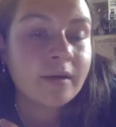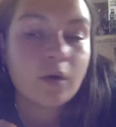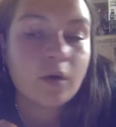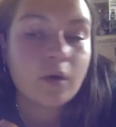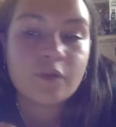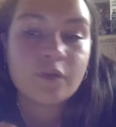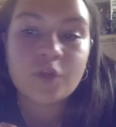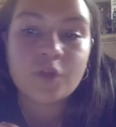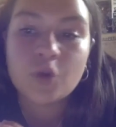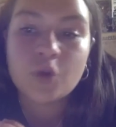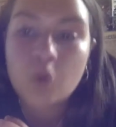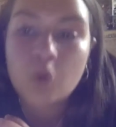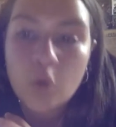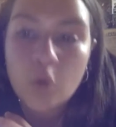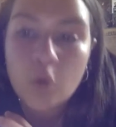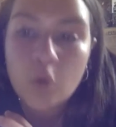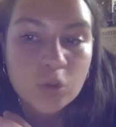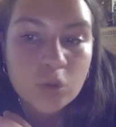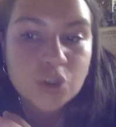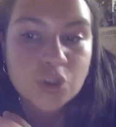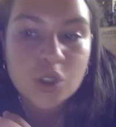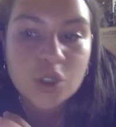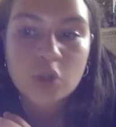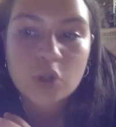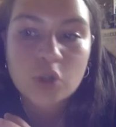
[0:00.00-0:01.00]
of the
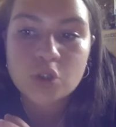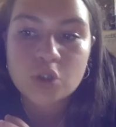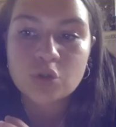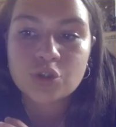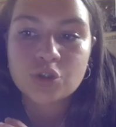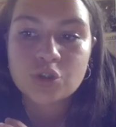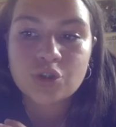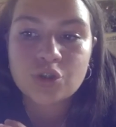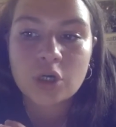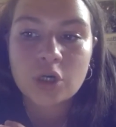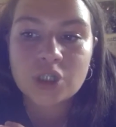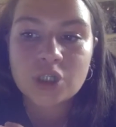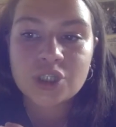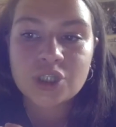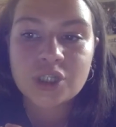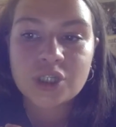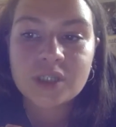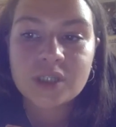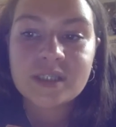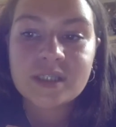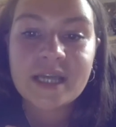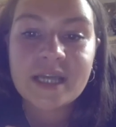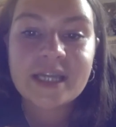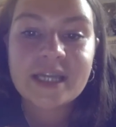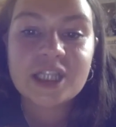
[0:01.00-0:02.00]
normal social
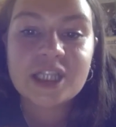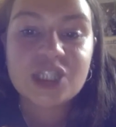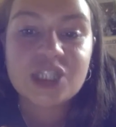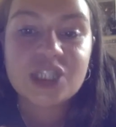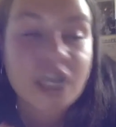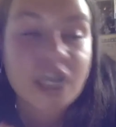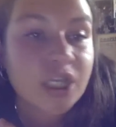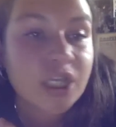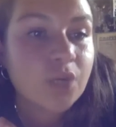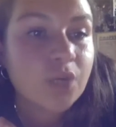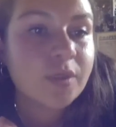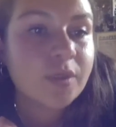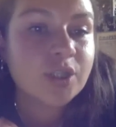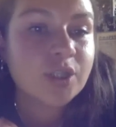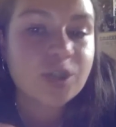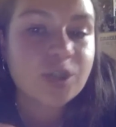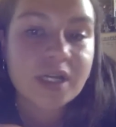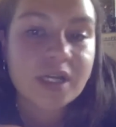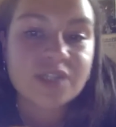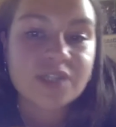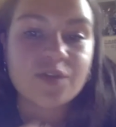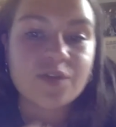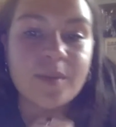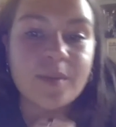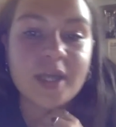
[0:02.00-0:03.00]
structures and a genuine
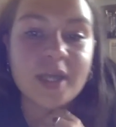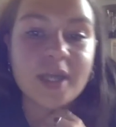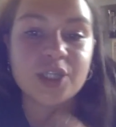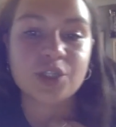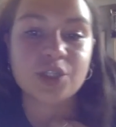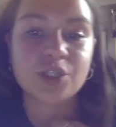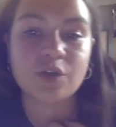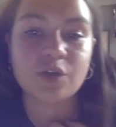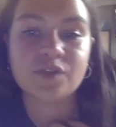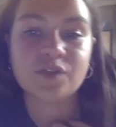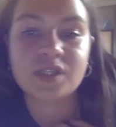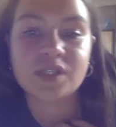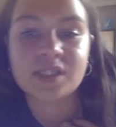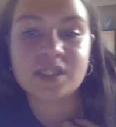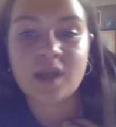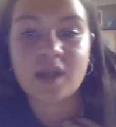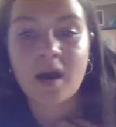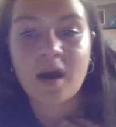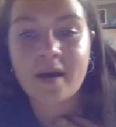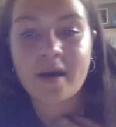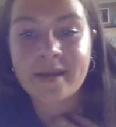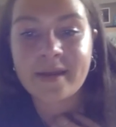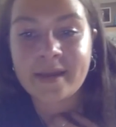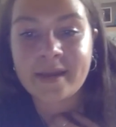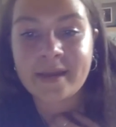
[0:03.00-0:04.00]
transformation of
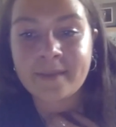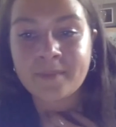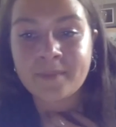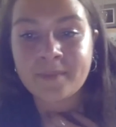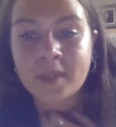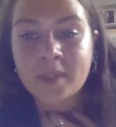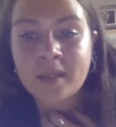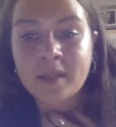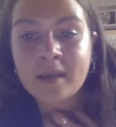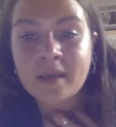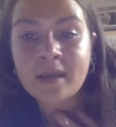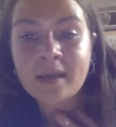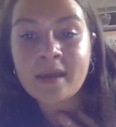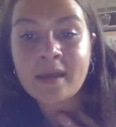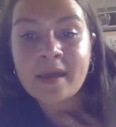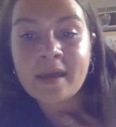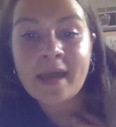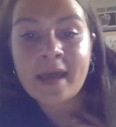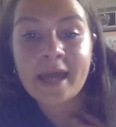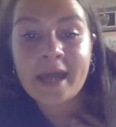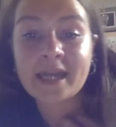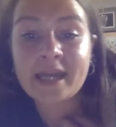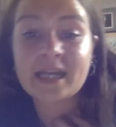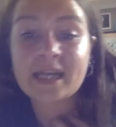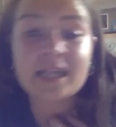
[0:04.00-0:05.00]
society.
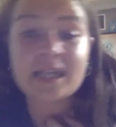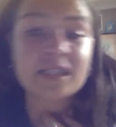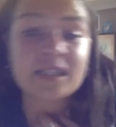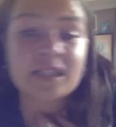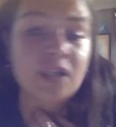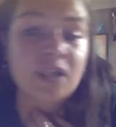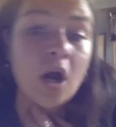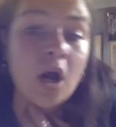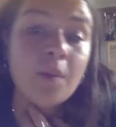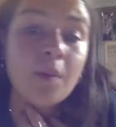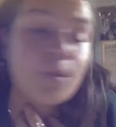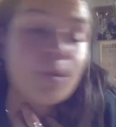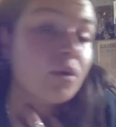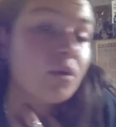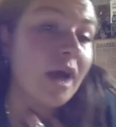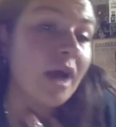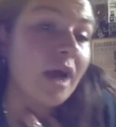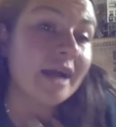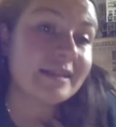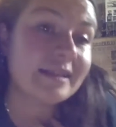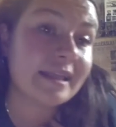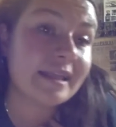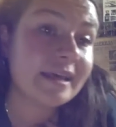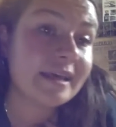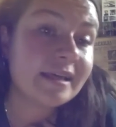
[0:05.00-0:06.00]
And an example
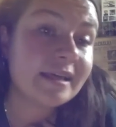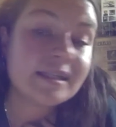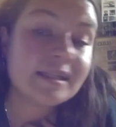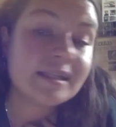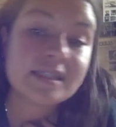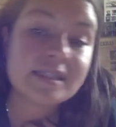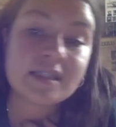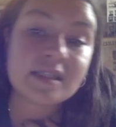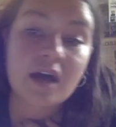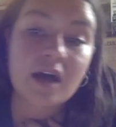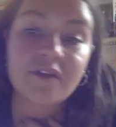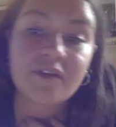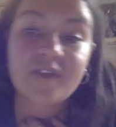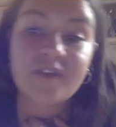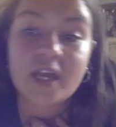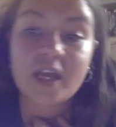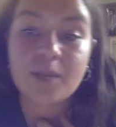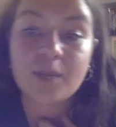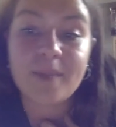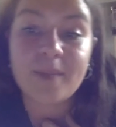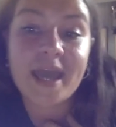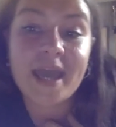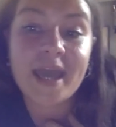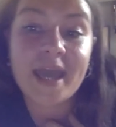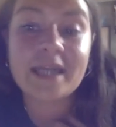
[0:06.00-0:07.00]
like this, I
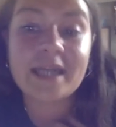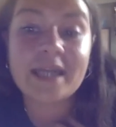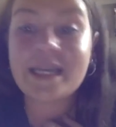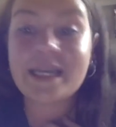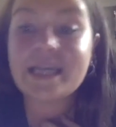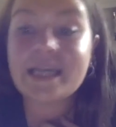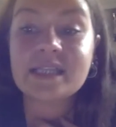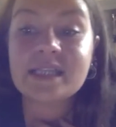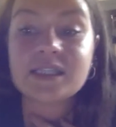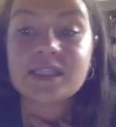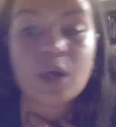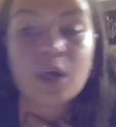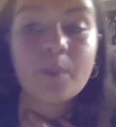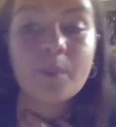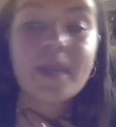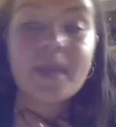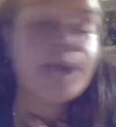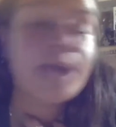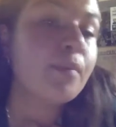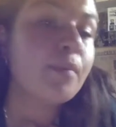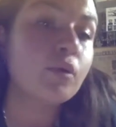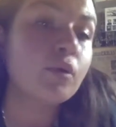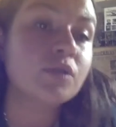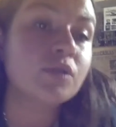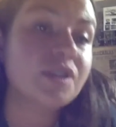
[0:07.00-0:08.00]
think, may lead some
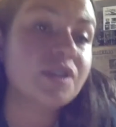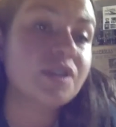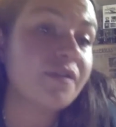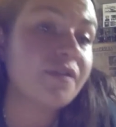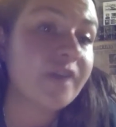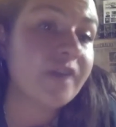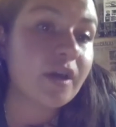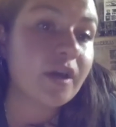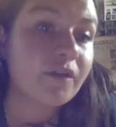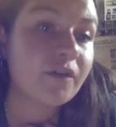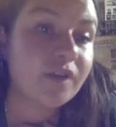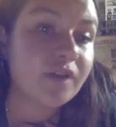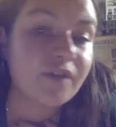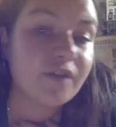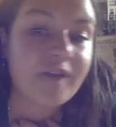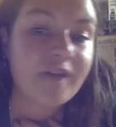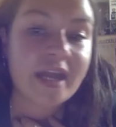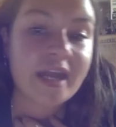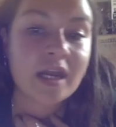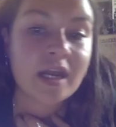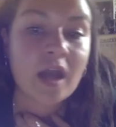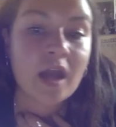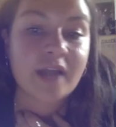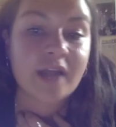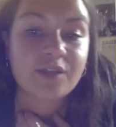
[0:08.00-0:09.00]
people to think of an
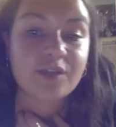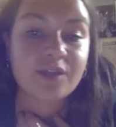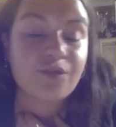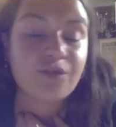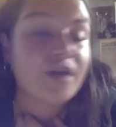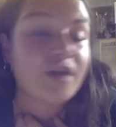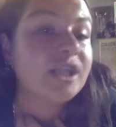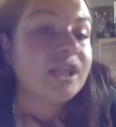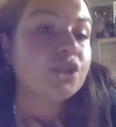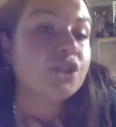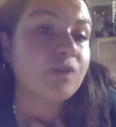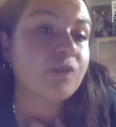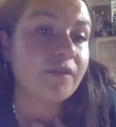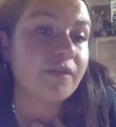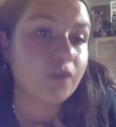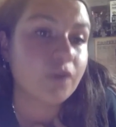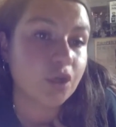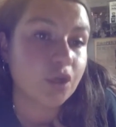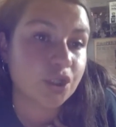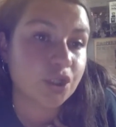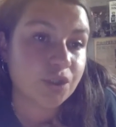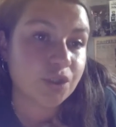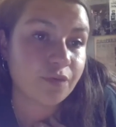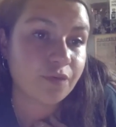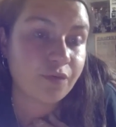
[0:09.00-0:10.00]
event like the French
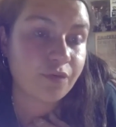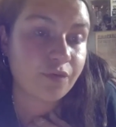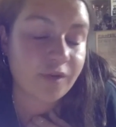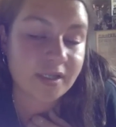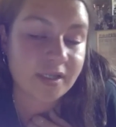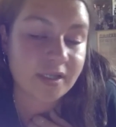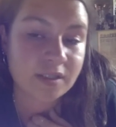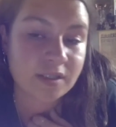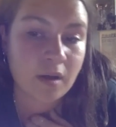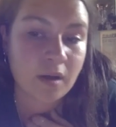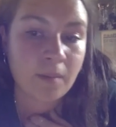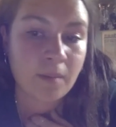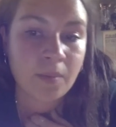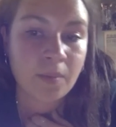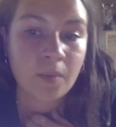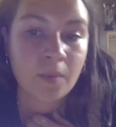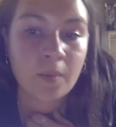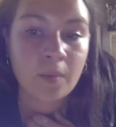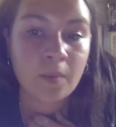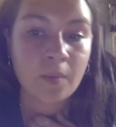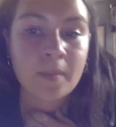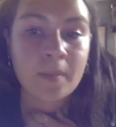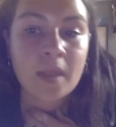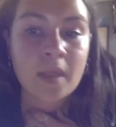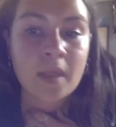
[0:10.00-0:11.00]
Revolution, for example.